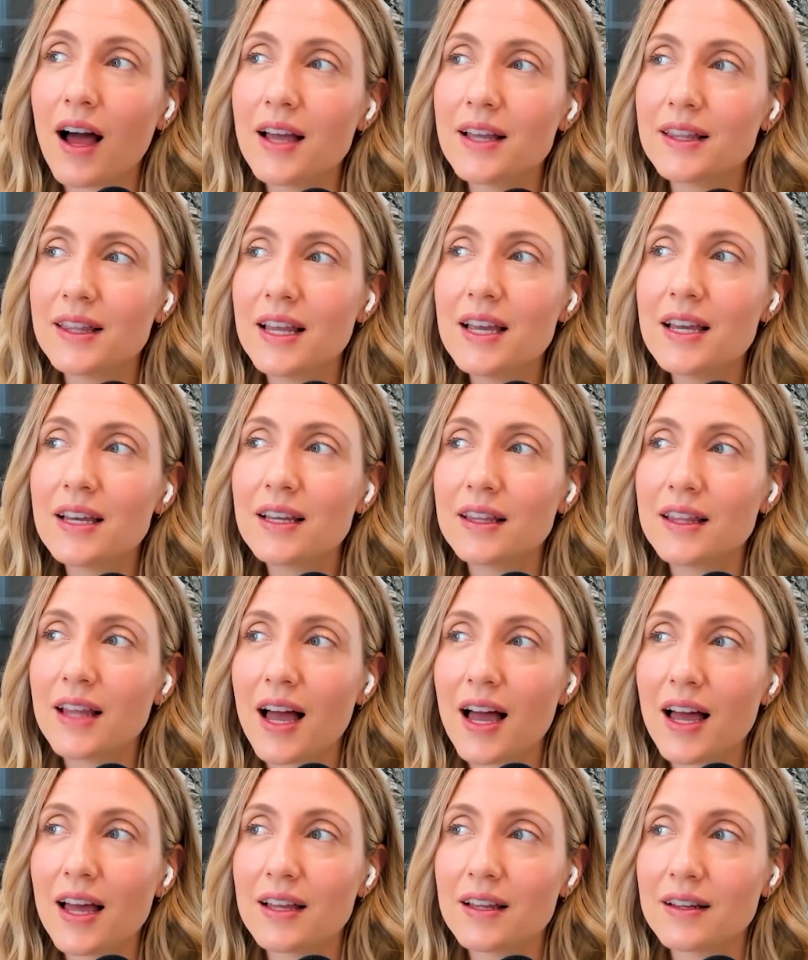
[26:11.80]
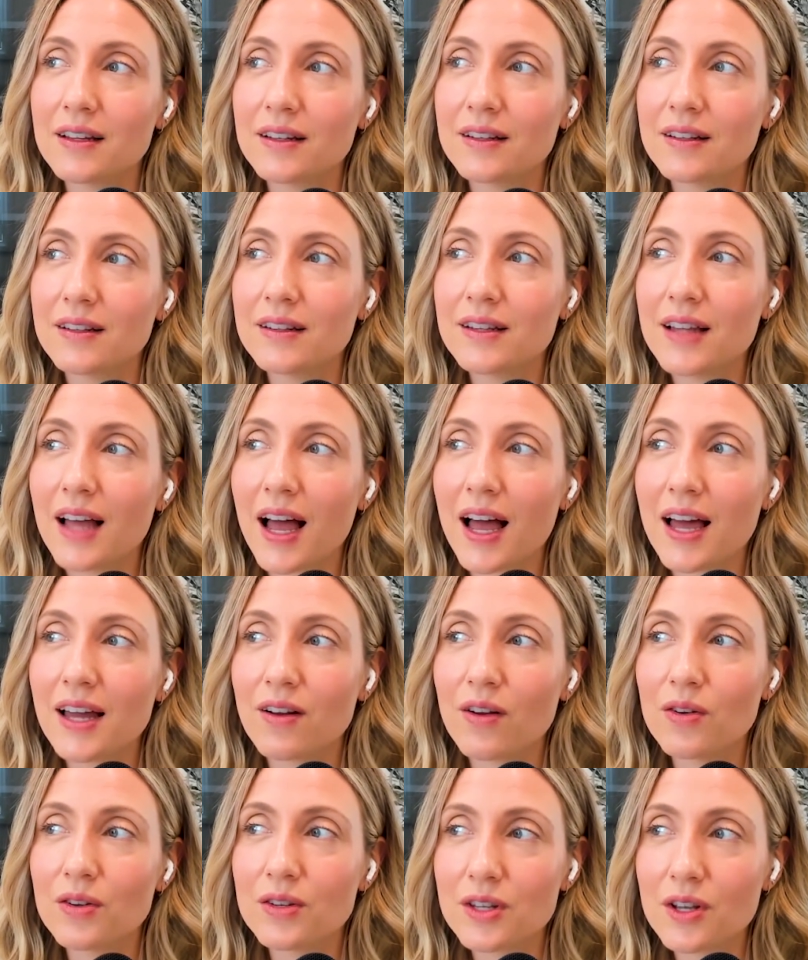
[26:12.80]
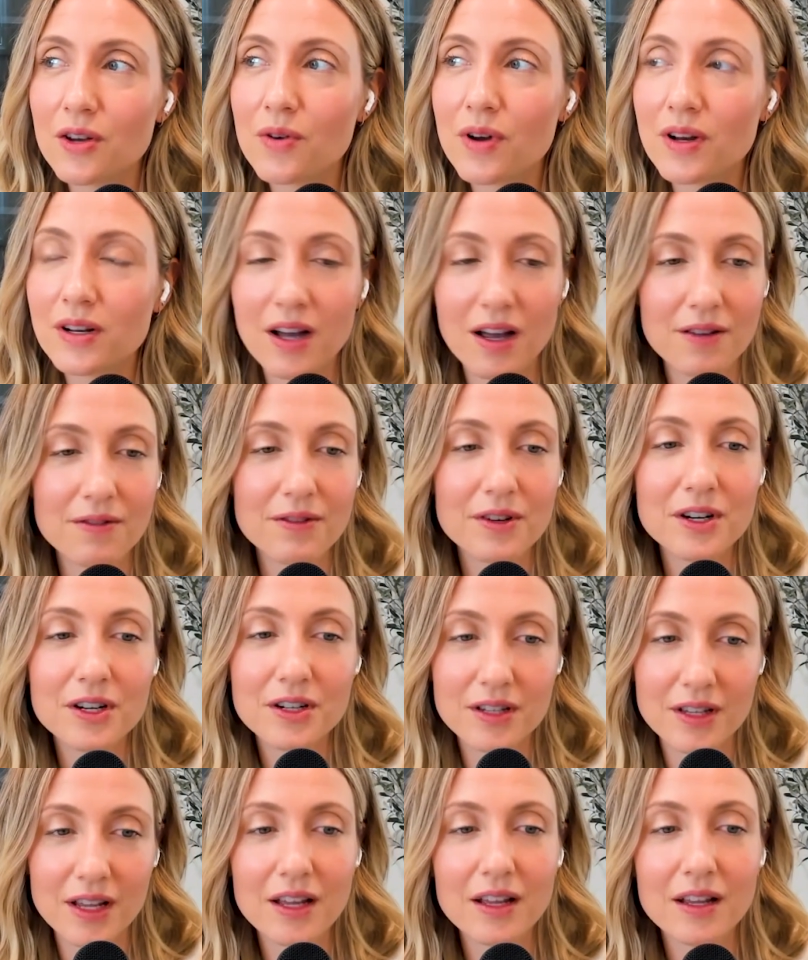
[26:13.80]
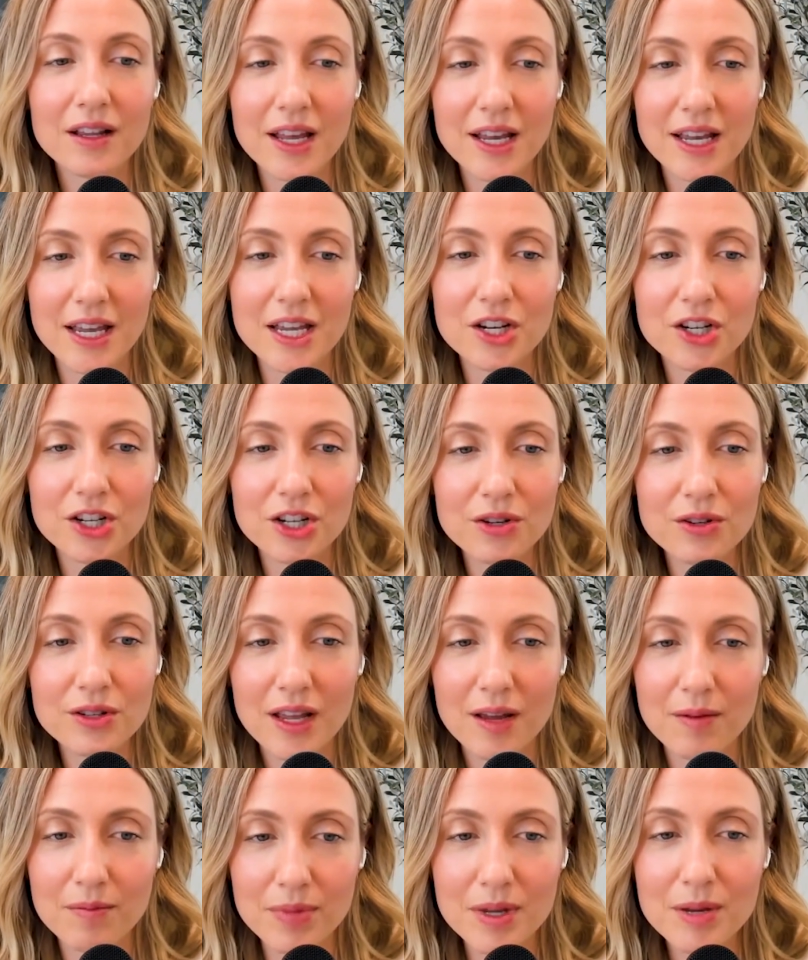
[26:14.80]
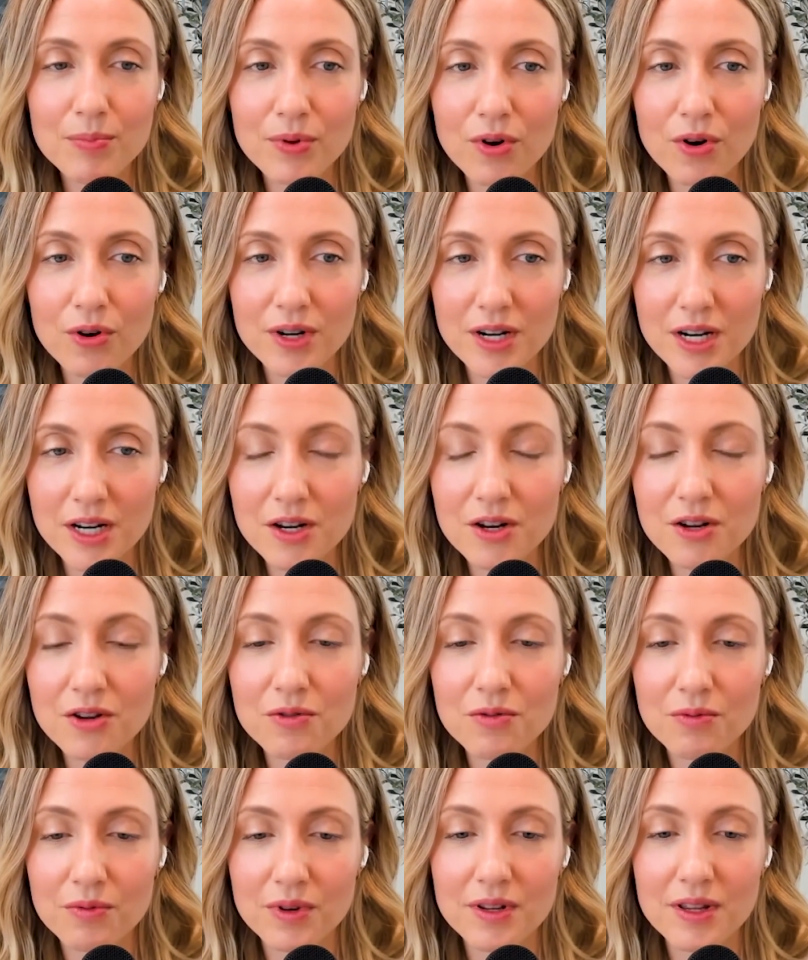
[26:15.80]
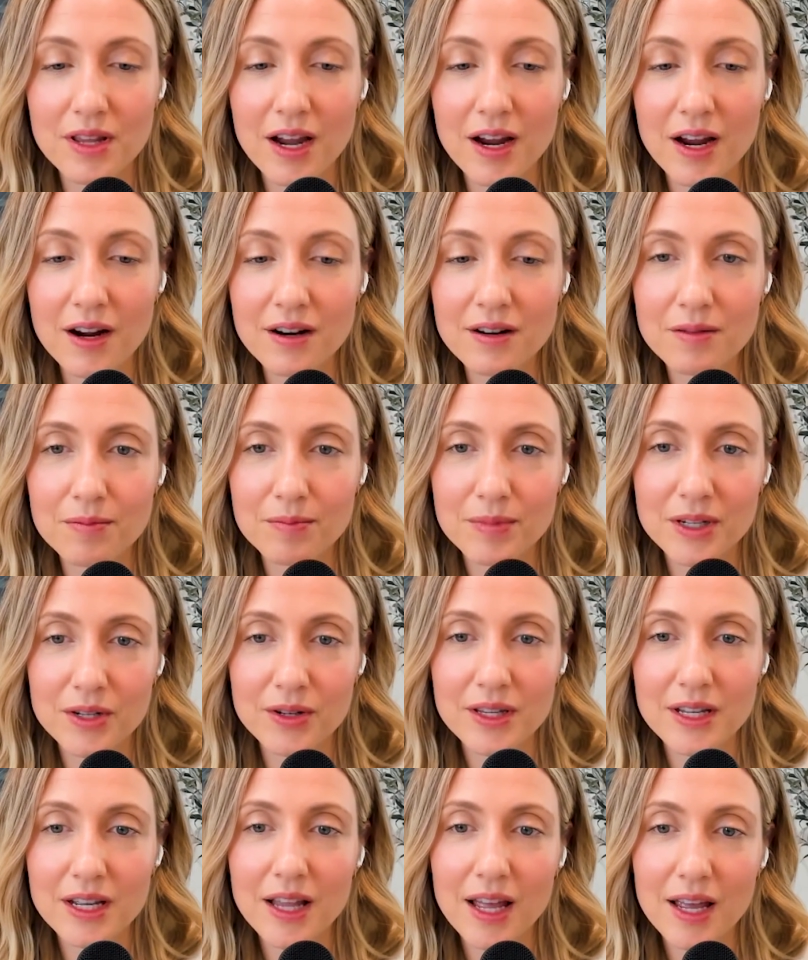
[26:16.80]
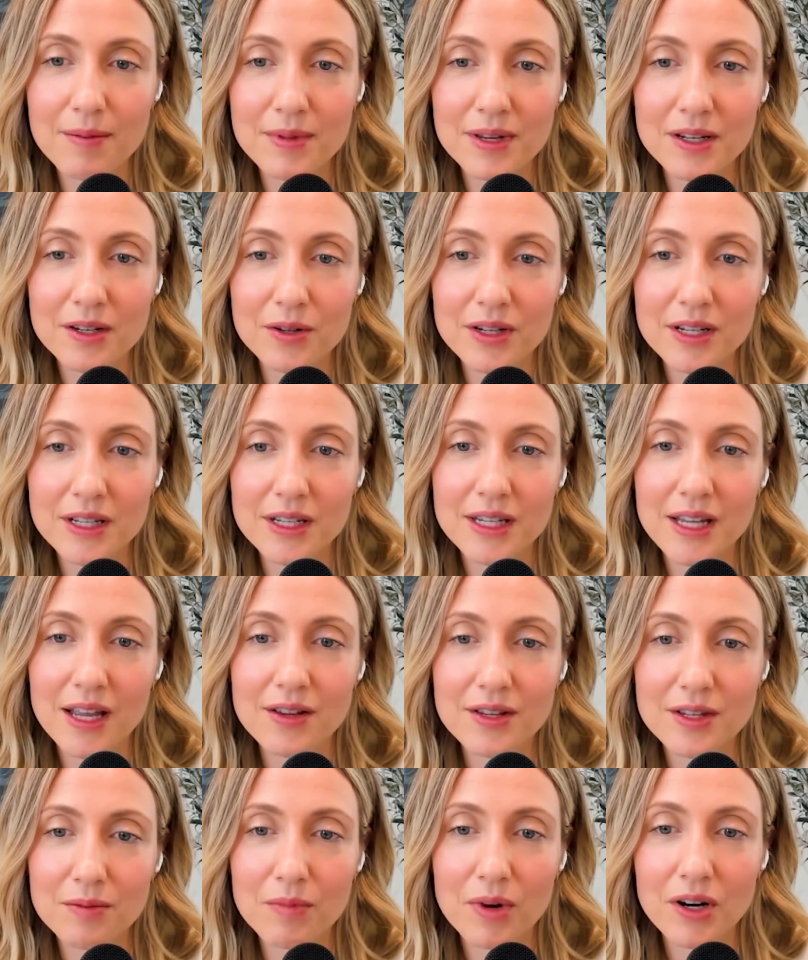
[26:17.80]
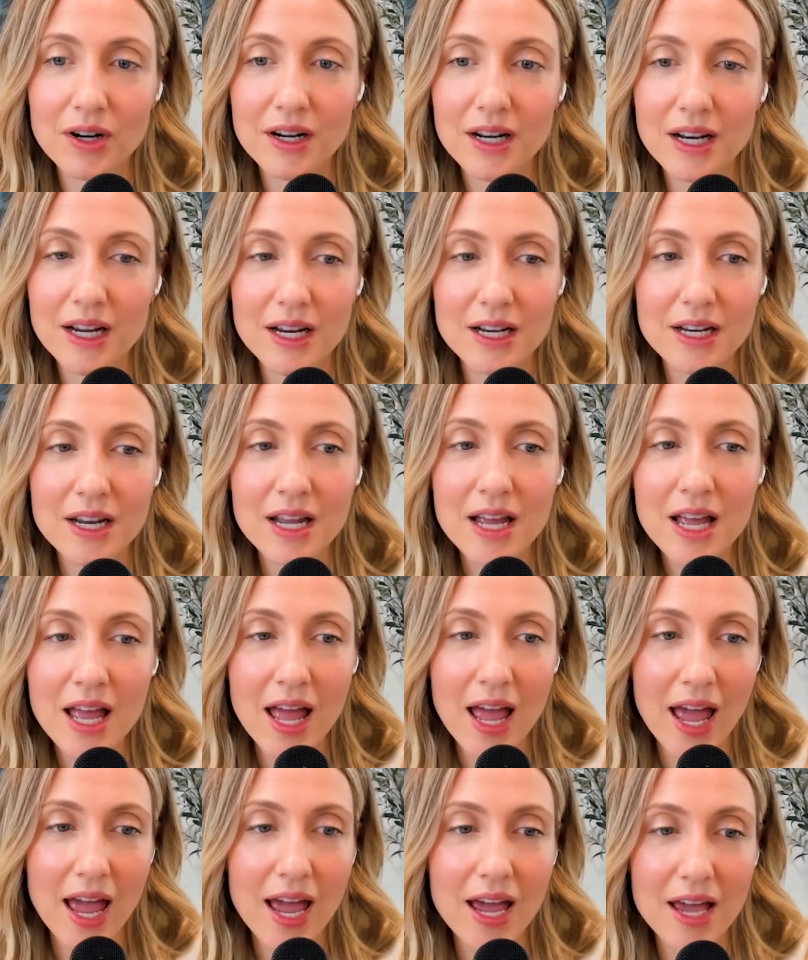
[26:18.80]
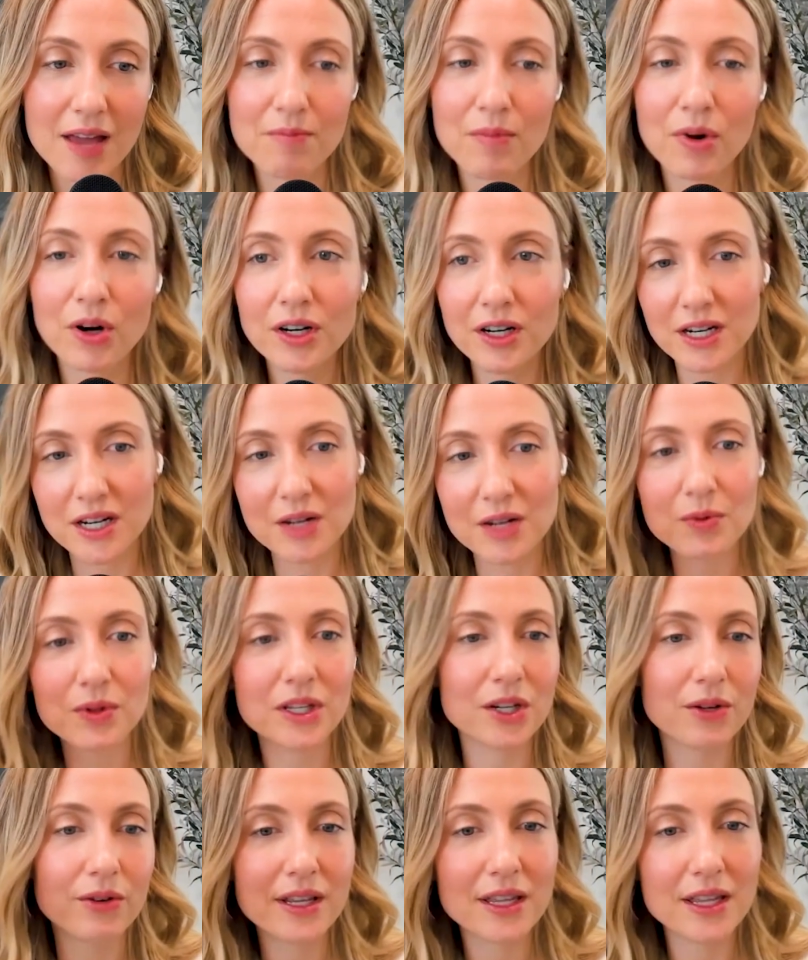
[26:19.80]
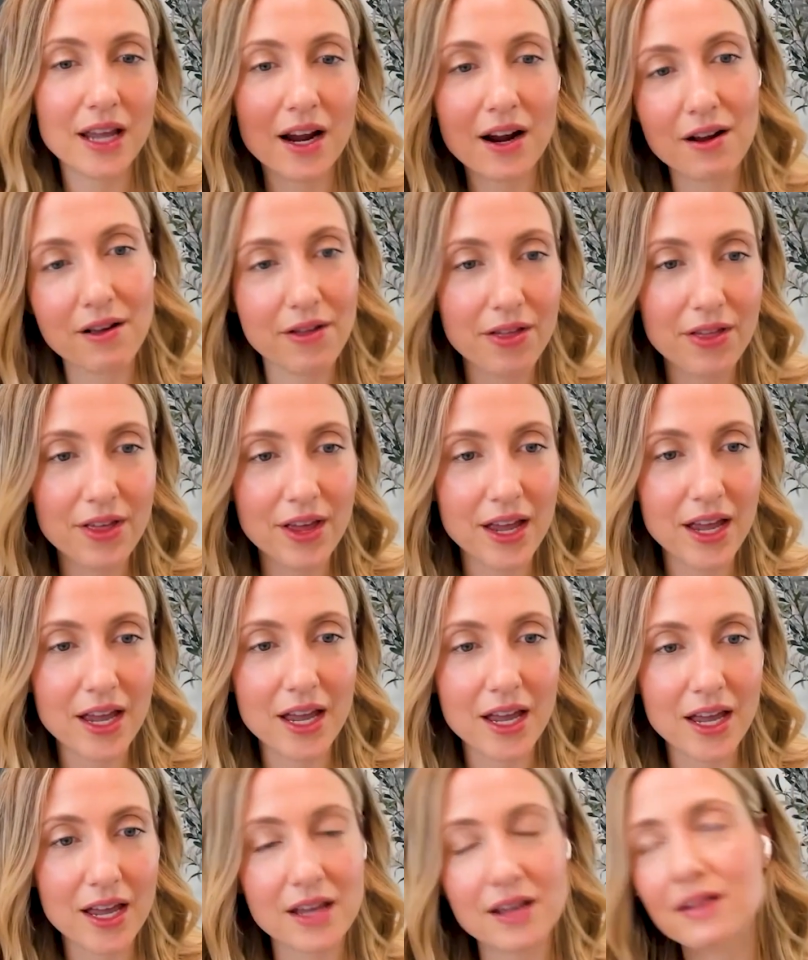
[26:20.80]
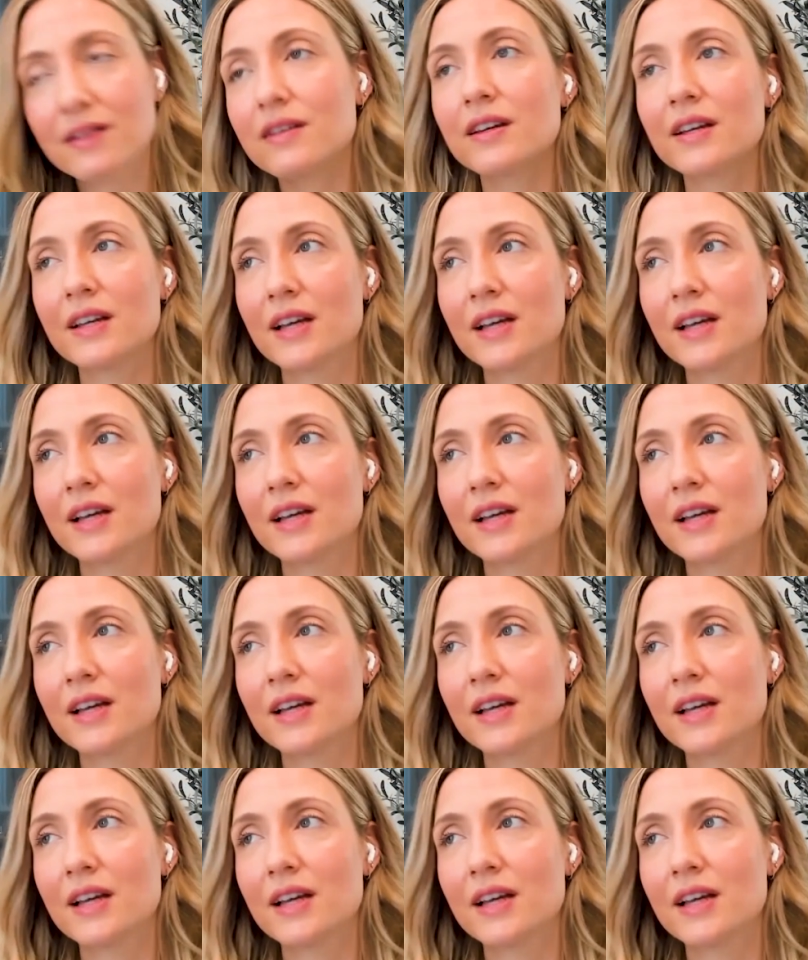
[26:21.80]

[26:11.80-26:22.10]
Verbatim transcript: I think that that also uncovered the, like issues that people already knew were there between the alignment between sales and marketing and marketing was doing their thing